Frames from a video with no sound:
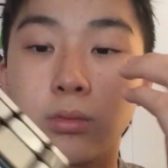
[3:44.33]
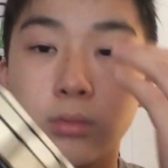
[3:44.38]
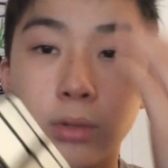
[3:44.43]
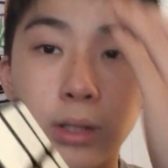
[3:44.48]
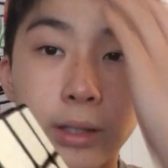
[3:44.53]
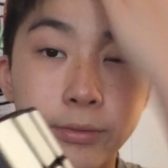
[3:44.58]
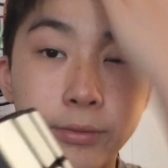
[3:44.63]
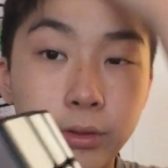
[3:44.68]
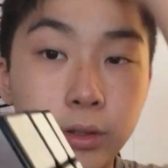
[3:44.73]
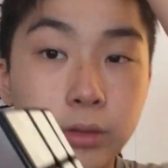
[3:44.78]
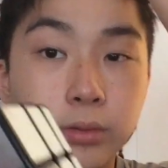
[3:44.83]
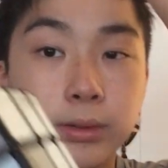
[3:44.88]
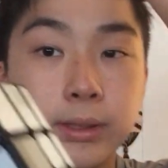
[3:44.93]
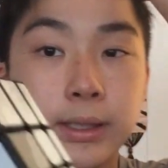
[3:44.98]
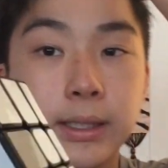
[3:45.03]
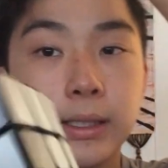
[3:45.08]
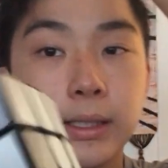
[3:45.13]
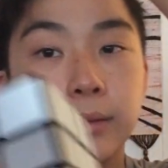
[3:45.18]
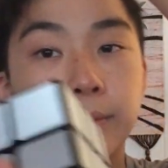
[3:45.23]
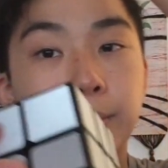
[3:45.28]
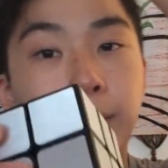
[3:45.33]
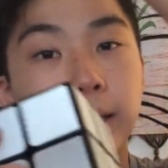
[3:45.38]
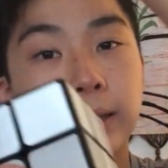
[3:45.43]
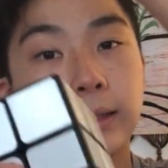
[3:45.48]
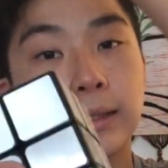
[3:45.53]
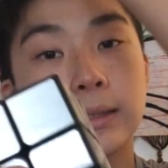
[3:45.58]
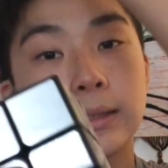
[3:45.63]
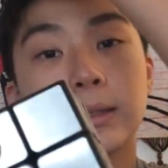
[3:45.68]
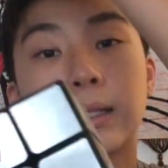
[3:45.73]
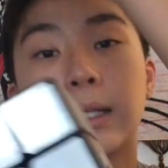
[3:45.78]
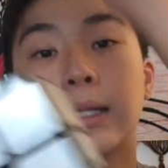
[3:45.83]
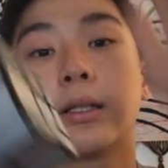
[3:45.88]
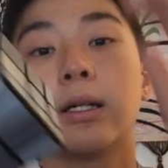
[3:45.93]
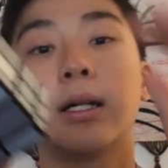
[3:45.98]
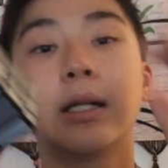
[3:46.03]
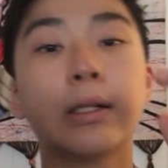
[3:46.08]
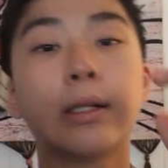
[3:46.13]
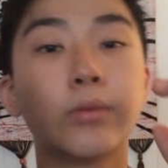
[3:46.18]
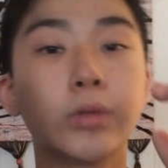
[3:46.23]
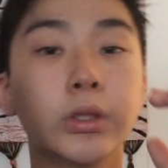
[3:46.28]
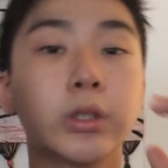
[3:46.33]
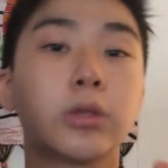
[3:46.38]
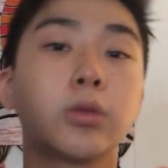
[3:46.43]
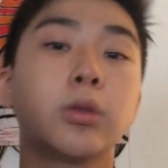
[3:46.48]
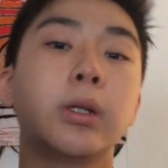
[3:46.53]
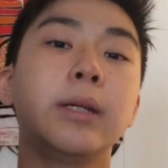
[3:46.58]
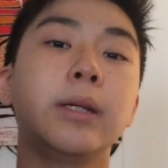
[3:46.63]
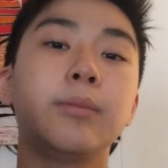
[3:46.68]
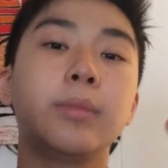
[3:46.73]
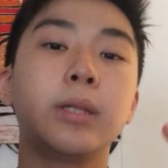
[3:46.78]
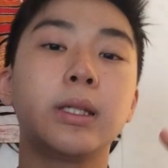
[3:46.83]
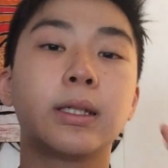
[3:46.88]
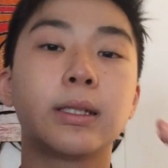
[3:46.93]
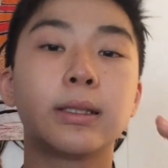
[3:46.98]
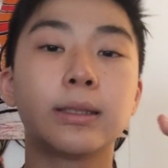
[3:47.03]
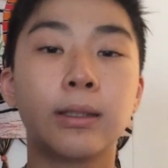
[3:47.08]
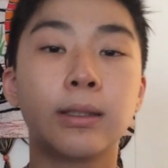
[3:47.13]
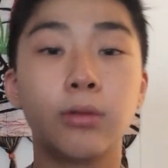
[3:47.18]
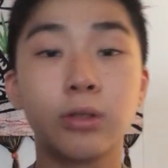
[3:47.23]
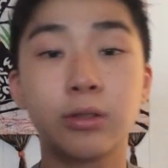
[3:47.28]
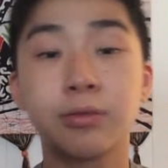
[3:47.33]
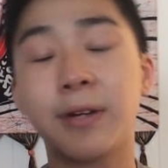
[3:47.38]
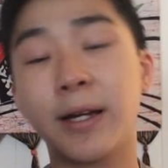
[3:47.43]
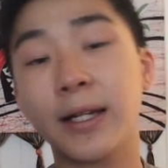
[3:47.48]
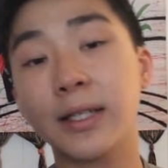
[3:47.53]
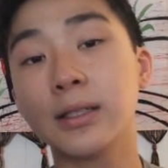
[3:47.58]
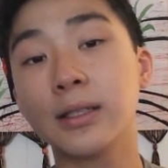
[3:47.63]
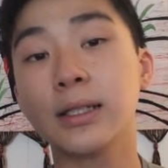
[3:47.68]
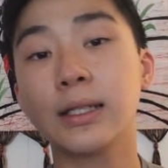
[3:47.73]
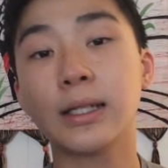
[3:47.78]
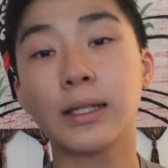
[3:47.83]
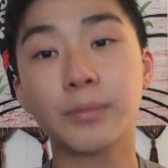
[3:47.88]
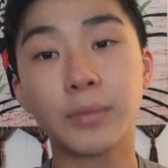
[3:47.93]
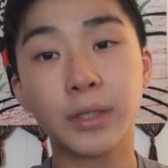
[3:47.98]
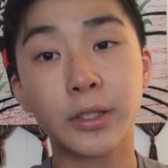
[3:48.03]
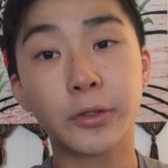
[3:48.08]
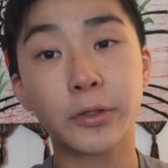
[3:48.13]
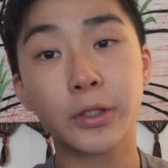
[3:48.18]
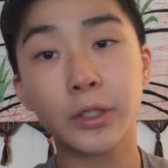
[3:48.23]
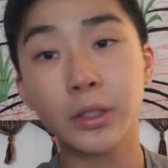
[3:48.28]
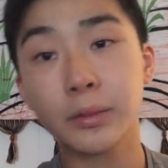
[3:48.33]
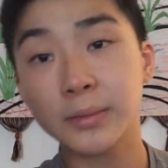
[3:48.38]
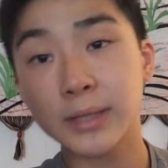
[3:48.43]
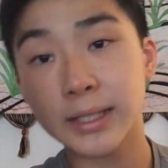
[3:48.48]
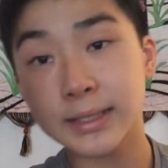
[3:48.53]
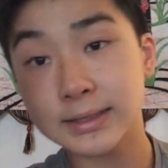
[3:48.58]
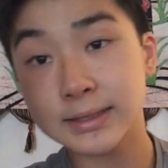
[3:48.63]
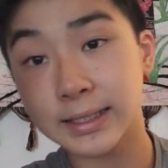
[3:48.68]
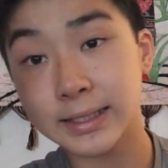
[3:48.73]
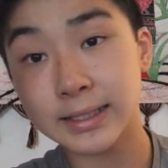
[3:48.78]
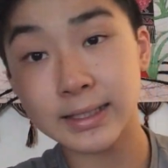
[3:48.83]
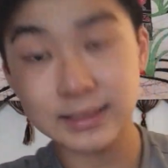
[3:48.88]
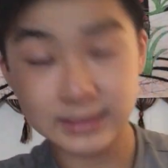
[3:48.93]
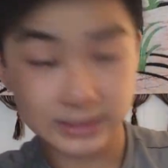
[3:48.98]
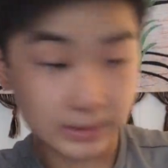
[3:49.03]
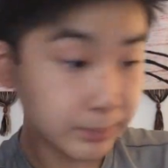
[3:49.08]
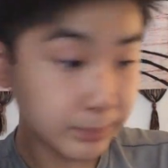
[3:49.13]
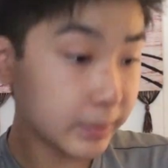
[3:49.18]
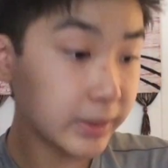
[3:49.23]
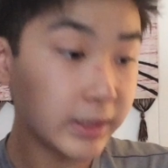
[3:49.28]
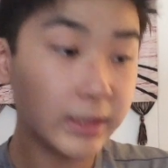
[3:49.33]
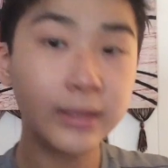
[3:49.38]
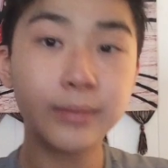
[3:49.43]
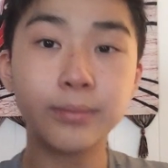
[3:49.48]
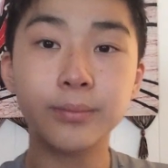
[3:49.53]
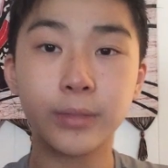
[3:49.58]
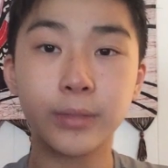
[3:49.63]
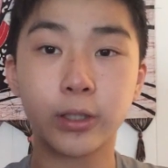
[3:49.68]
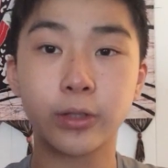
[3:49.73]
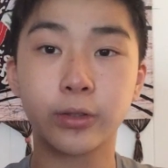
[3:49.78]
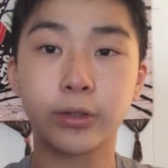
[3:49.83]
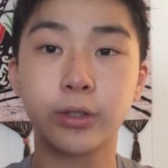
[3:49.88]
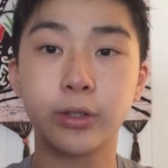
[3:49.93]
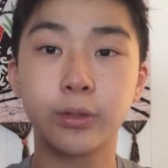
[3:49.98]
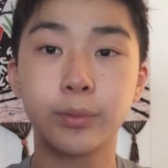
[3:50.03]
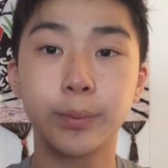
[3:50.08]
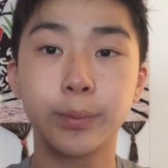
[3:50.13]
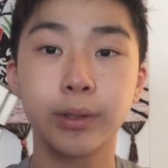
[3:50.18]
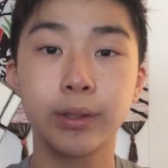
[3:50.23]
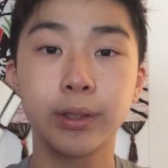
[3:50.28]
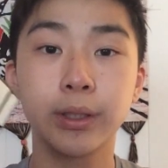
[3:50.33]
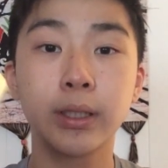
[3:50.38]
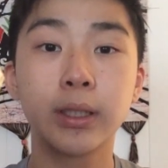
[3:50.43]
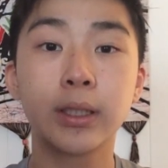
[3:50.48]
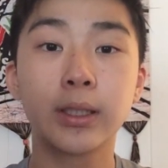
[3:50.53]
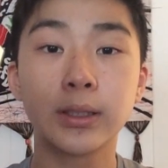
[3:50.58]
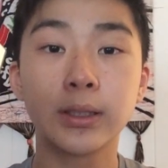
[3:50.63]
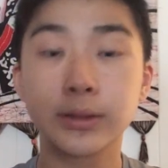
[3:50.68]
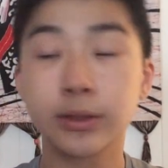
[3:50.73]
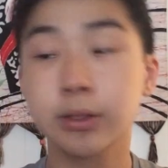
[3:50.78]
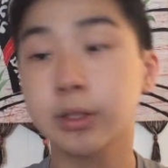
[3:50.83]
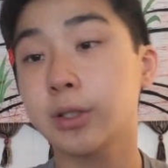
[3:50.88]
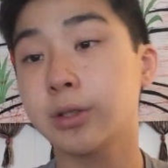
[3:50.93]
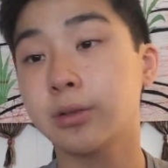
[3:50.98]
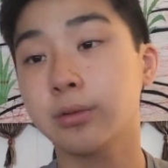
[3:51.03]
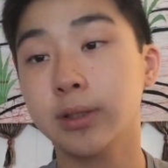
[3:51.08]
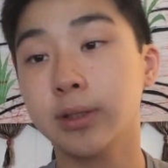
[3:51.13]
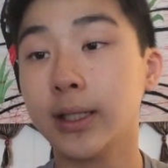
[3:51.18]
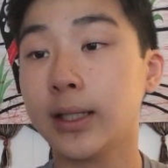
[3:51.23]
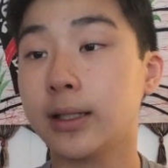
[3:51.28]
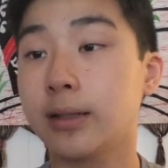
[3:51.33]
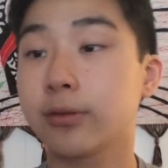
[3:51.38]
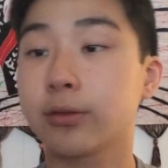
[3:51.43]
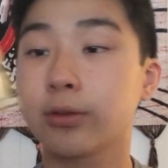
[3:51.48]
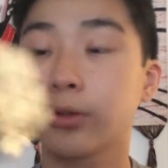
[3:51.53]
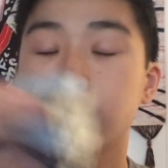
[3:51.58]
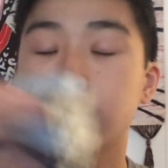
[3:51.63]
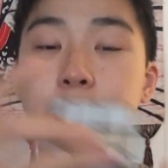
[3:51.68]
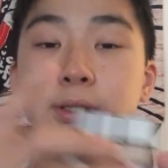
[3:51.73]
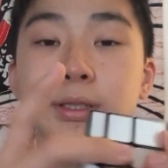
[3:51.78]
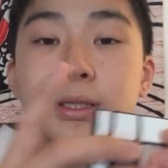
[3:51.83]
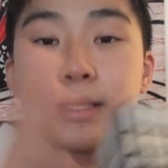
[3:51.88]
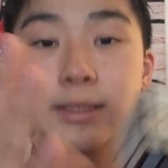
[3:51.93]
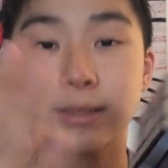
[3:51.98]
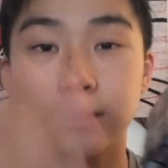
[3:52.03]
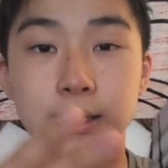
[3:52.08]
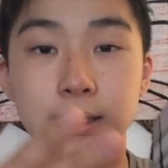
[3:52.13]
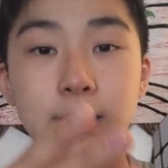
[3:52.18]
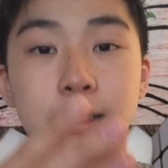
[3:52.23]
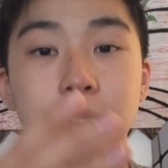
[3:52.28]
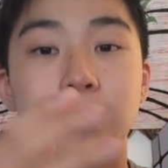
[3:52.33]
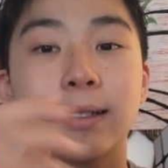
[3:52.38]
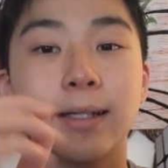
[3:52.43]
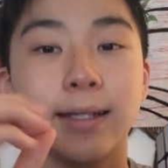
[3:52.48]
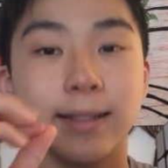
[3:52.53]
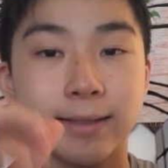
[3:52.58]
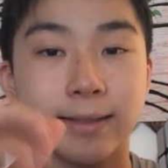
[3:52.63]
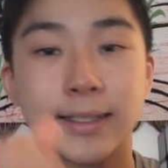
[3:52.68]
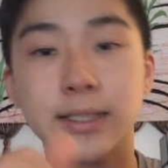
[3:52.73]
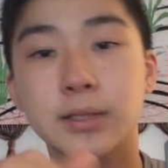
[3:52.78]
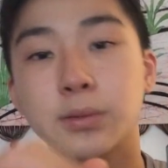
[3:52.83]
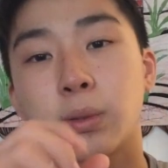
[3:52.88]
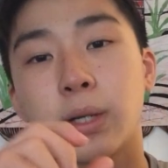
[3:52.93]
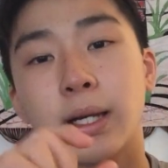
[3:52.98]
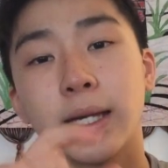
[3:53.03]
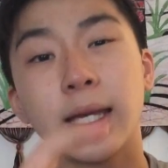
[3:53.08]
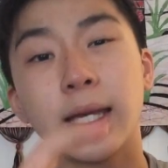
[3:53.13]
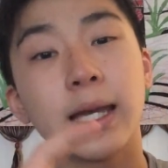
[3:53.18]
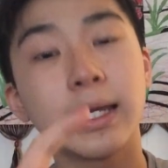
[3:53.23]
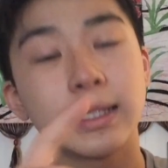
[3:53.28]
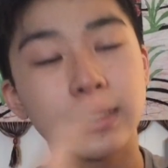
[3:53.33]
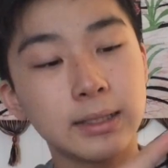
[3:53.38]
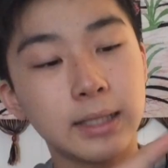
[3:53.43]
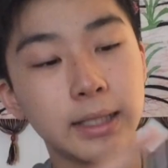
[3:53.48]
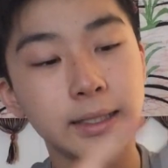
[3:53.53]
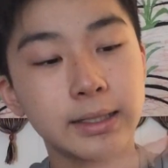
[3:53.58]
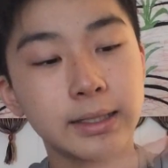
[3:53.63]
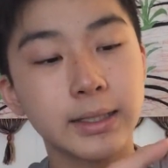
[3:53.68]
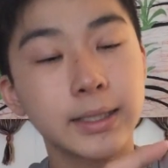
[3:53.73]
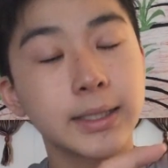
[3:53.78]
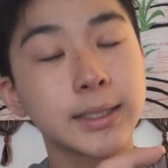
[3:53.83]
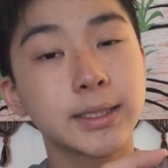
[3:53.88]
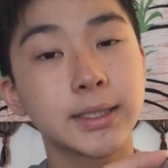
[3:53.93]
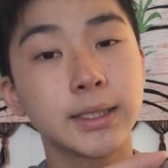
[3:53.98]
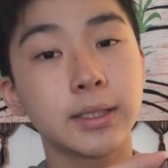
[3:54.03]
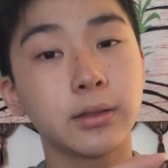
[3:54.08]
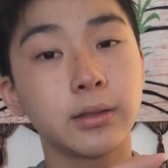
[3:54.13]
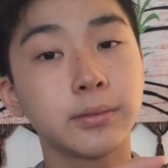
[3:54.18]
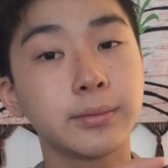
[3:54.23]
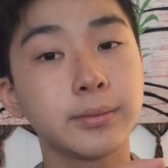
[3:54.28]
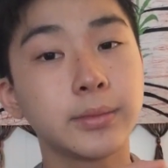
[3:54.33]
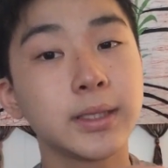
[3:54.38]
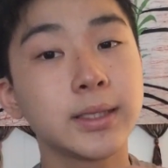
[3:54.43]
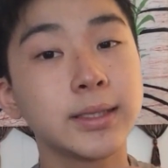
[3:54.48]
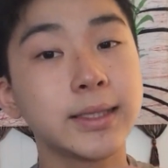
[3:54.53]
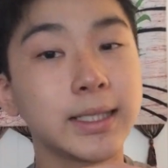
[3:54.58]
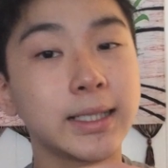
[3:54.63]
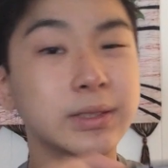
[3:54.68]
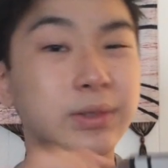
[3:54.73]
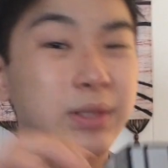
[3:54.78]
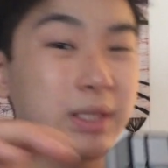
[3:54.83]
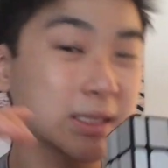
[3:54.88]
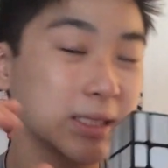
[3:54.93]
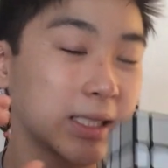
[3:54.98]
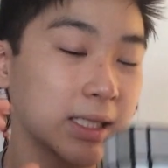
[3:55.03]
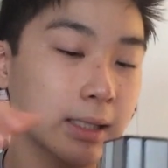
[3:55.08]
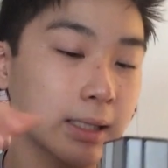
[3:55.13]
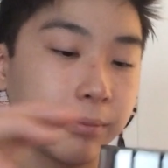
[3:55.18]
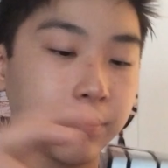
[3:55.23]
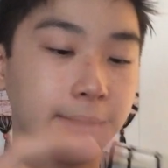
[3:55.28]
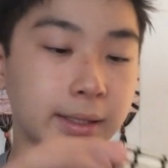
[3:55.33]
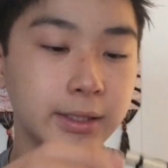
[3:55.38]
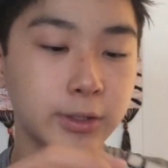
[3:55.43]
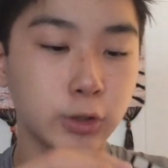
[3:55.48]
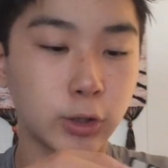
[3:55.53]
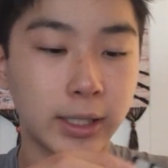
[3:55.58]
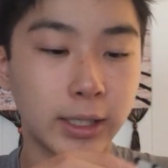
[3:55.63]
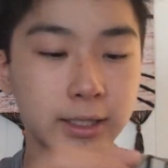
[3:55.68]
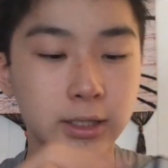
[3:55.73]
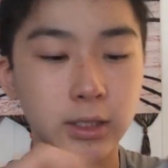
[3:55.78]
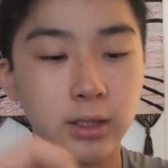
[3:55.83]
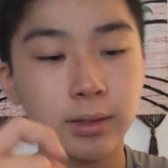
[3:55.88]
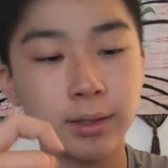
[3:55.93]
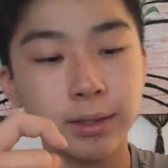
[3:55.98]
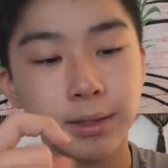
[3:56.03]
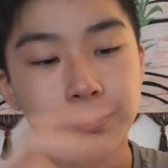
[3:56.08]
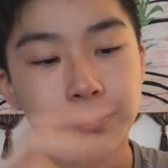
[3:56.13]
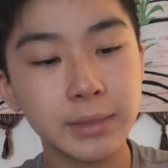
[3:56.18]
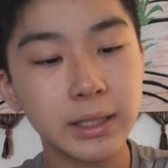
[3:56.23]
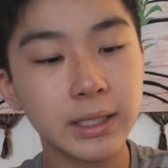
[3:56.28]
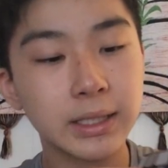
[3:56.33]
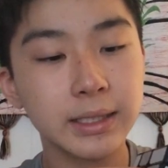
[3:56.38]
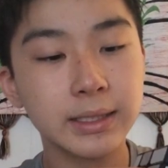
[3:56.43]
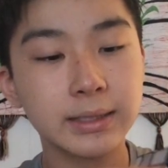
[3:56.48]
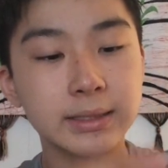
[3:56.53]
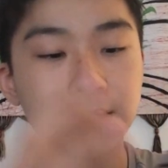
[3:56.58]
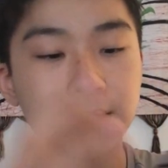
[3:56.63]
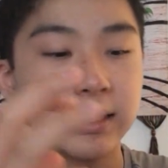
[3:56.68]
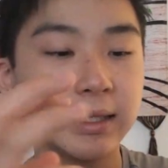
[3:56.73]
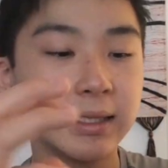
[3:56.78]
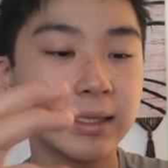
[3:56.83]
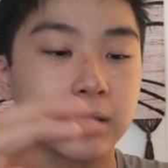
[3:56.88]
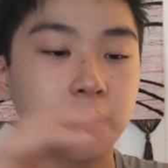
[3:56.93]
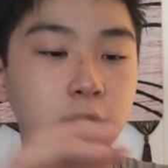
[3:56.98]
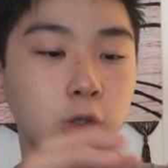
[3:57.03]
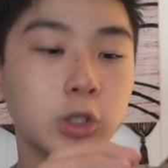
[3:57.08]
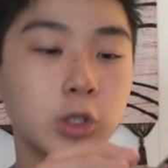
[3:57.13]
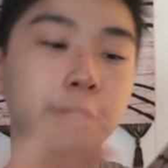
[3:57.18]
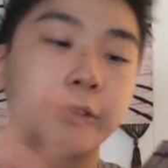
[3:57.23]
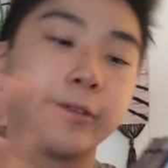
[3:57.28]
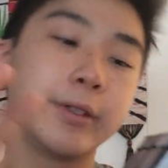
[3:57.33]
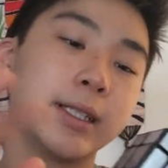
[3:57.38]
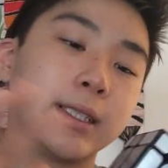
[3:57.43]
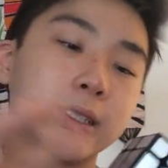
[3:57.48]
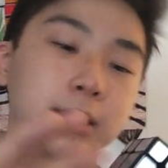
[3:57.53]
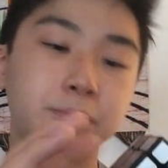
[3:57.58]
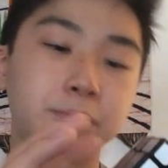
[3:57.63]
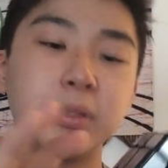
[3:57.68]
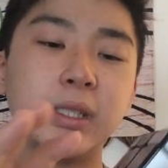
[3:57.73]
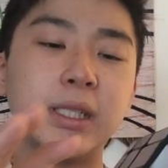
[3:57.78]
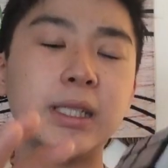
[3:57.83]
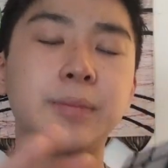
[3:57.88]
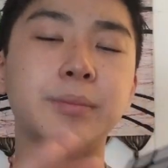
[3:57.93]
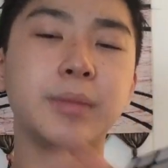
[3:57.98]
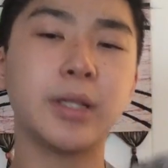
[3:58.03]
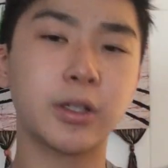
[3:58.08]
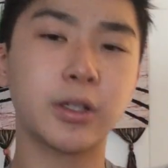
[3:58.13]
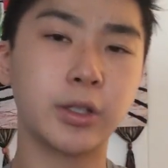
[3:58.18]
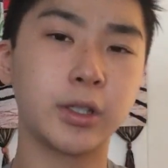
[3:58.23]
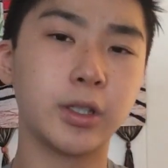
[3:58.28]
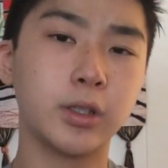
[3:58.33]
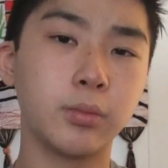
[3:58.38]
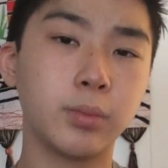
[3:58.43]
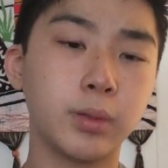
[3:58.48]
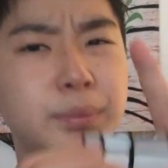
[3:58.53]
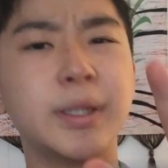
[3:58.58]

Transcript: When I first was thinking of buying this, I thought it was great because it was finally a mirror cube that's like a speed mirror cube. So yeah, of course, it's good, and that's why I like it still. That's why it's not complete trash, because it is sort of a speed mirror cube.